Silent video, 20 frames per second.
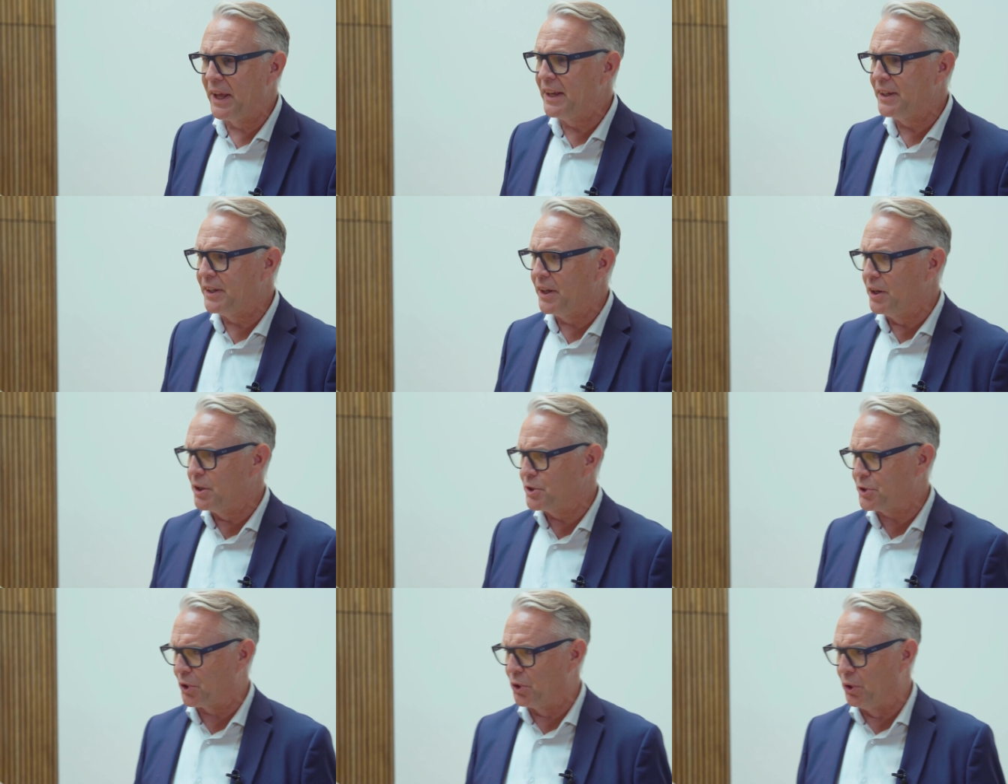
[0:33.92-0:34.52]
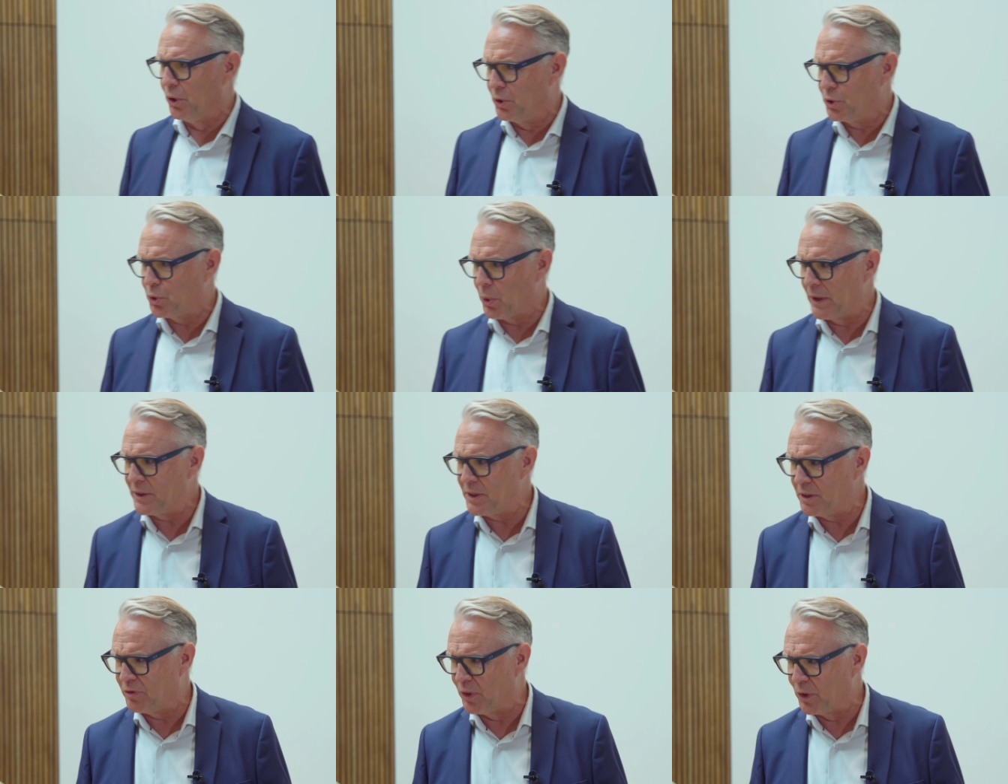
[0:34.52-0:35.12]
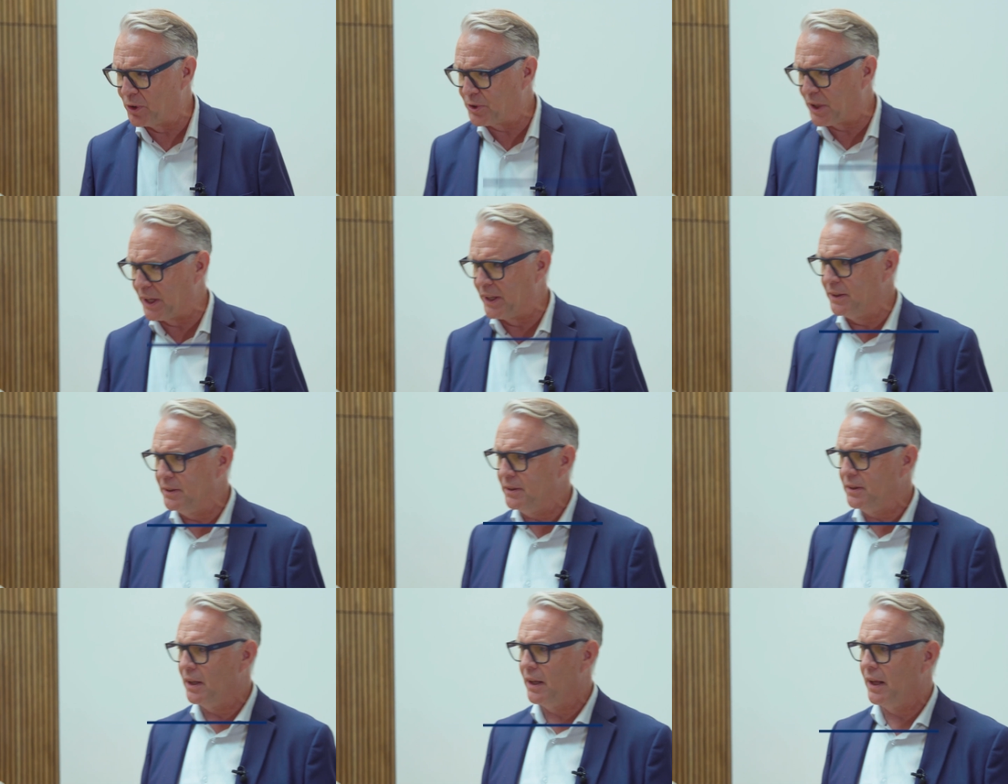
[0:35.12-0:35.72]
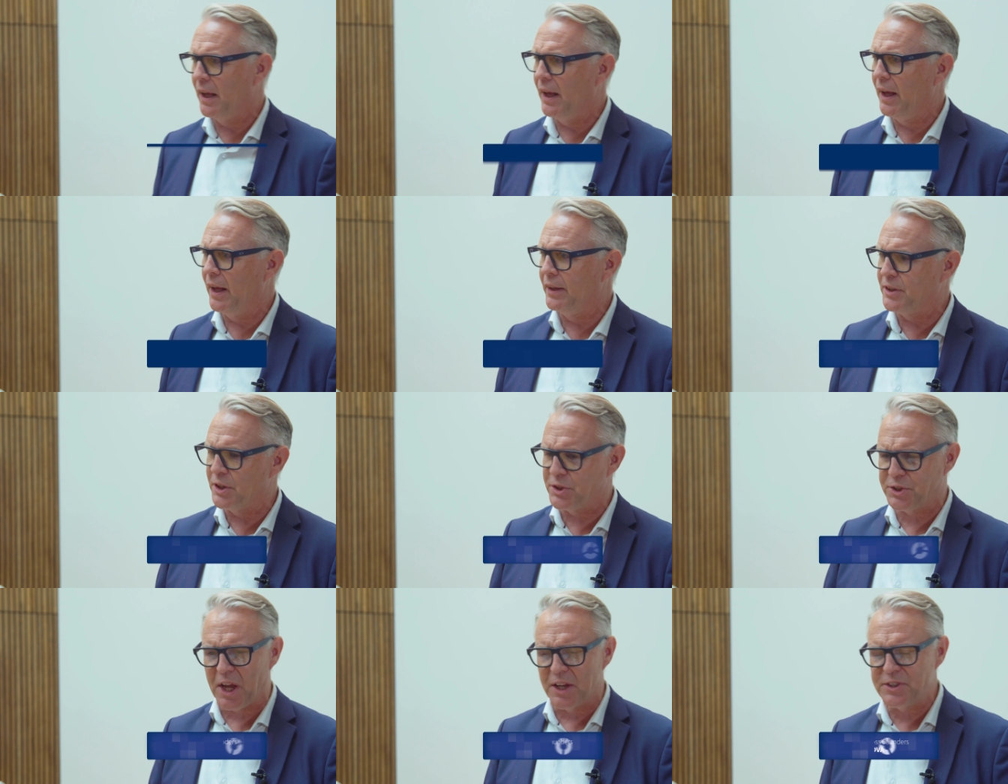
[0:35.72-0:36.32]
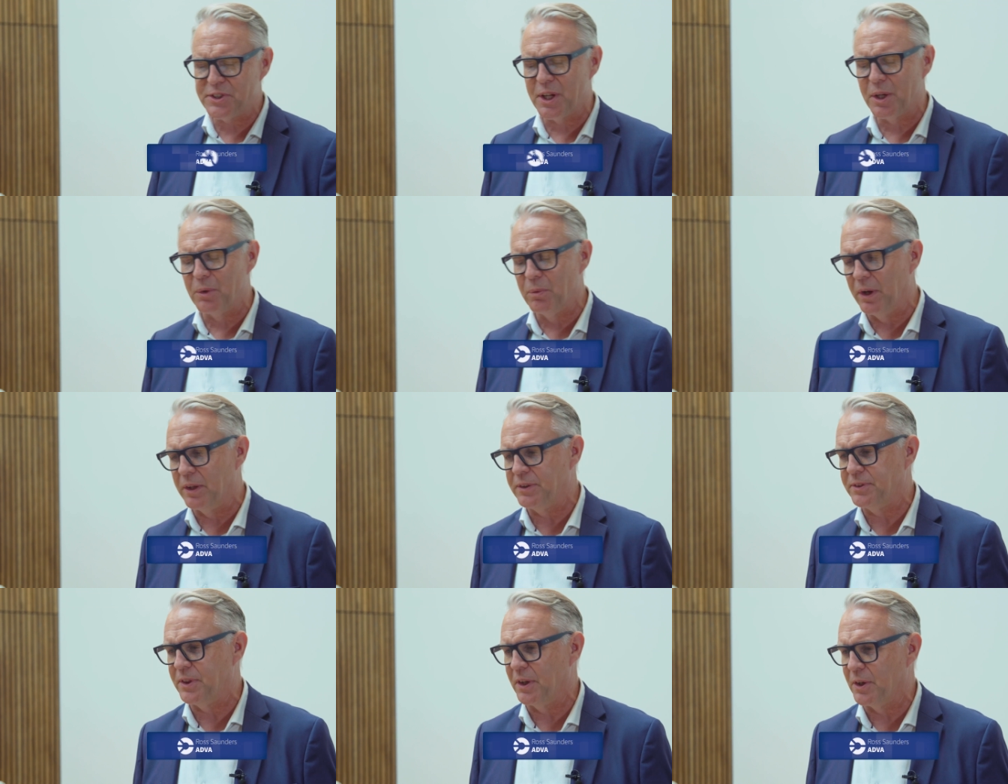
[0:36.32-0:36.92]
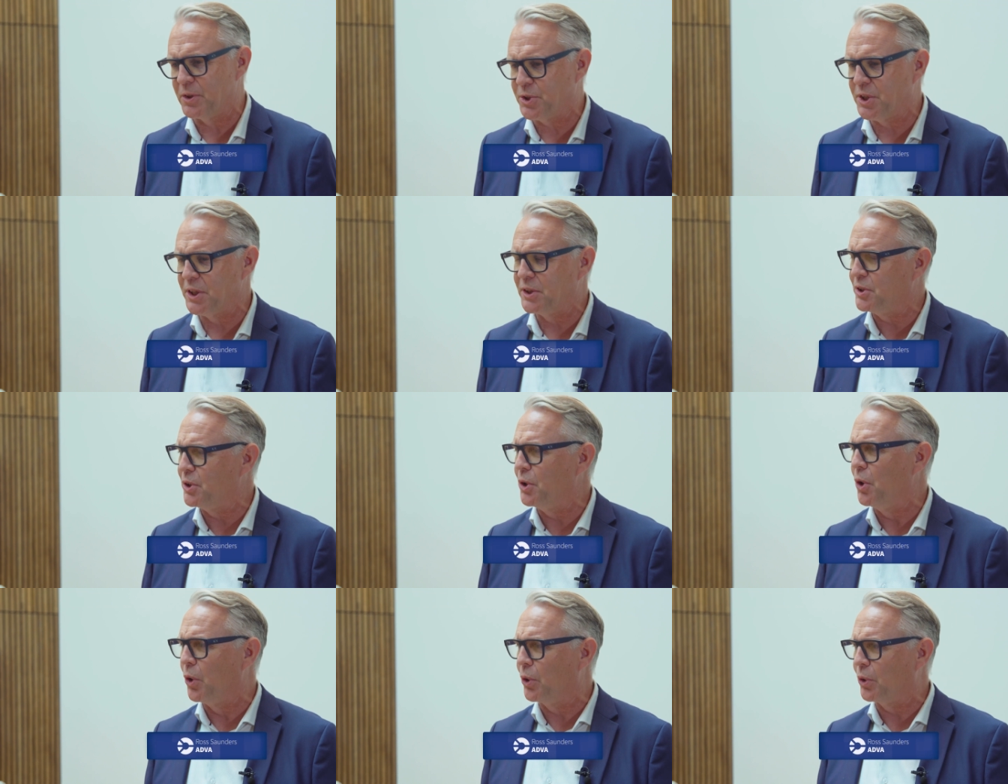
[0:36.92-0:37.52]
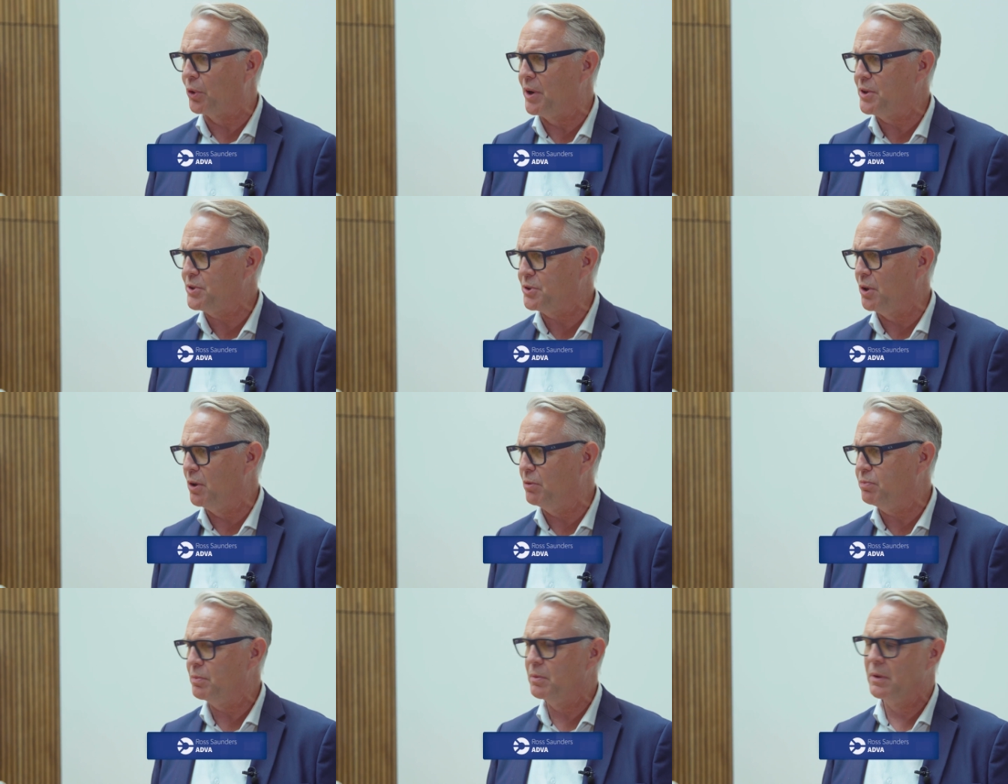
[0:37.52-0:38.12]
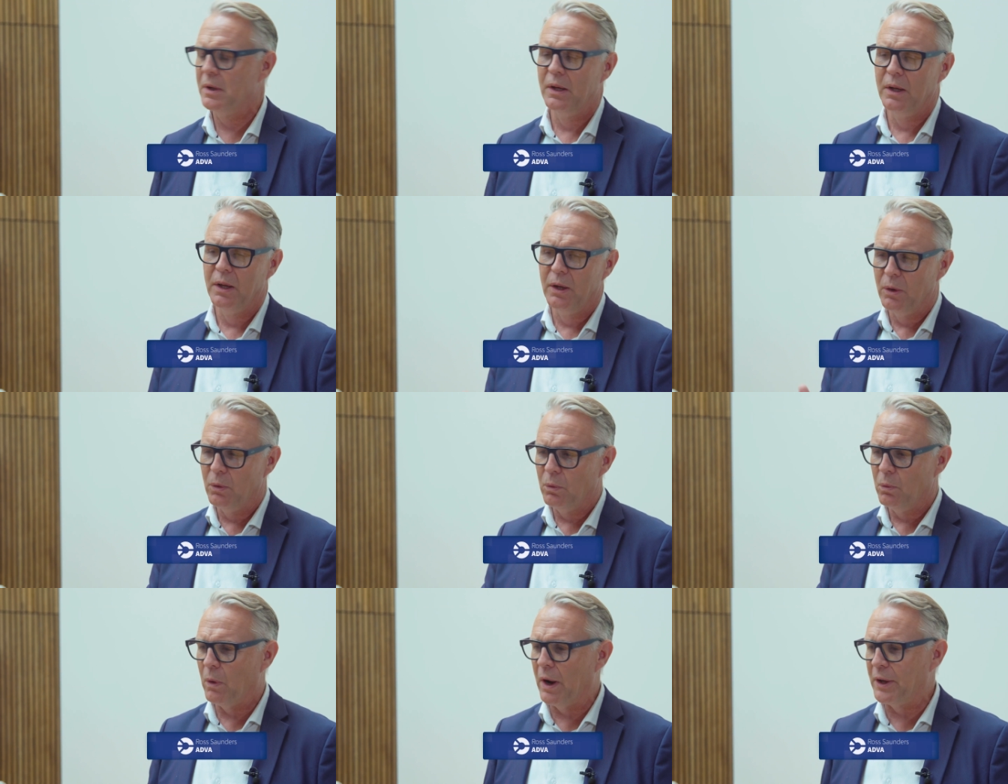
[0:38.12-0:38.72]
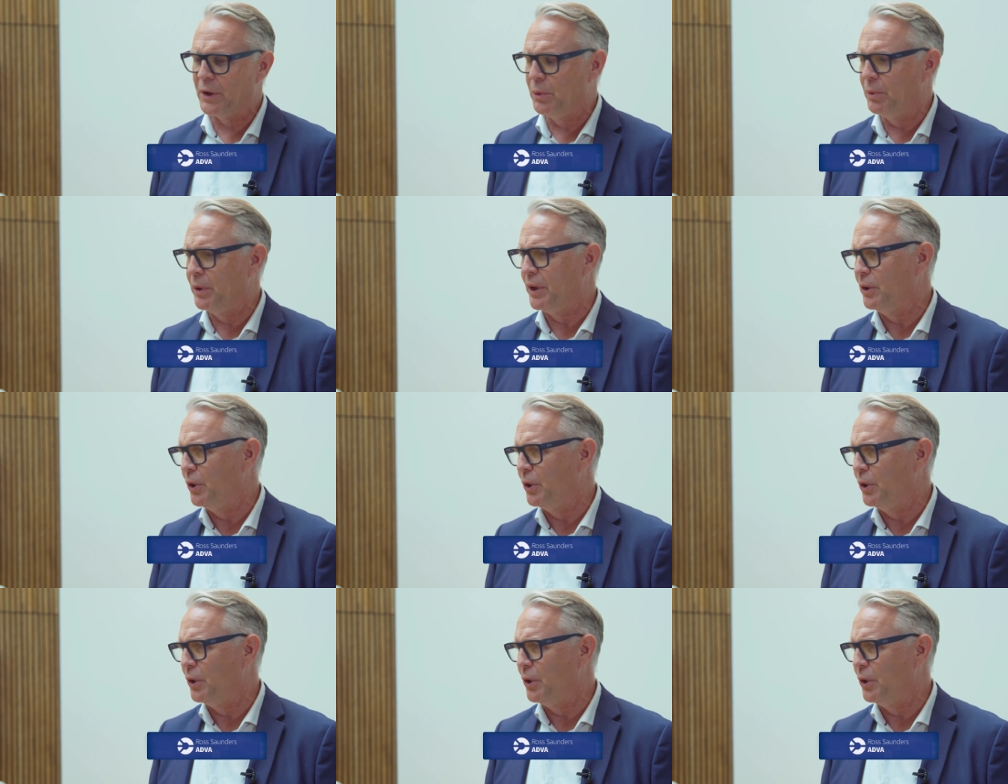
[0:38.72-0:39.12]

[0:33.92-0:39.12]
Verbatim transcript: 8 years ago in 2014, discussing with our CTO, Christoph, why don't we